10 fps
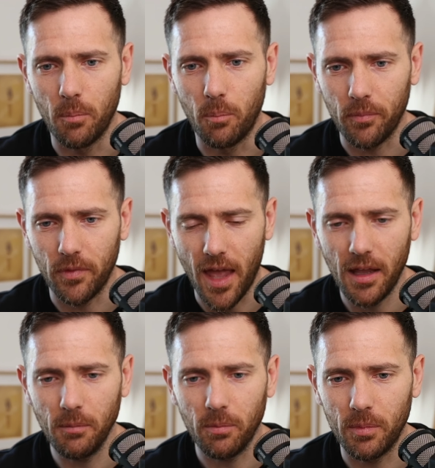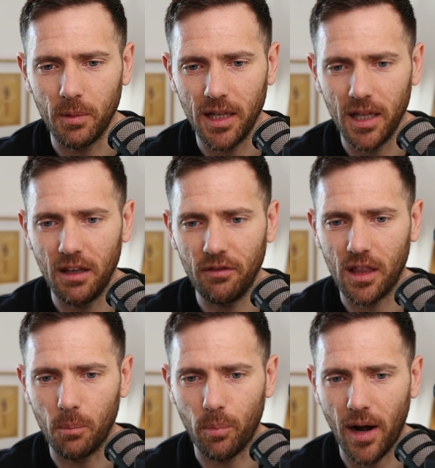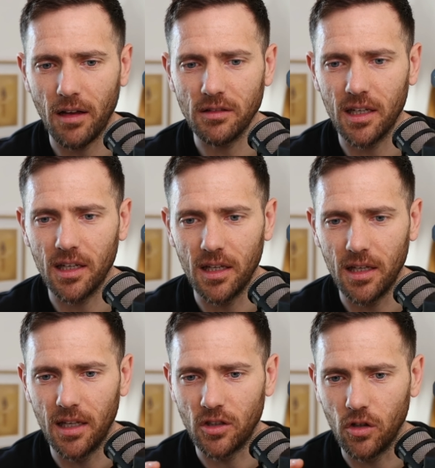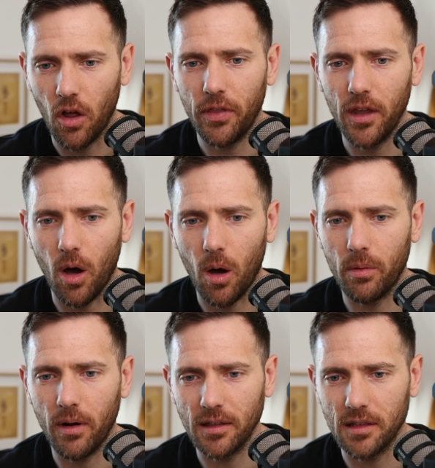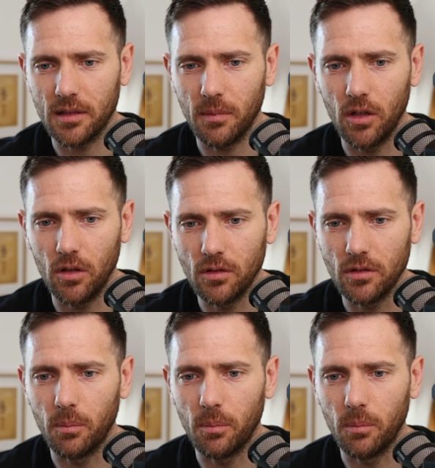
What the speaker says: they believe that the browser, it's not the operating system that you use.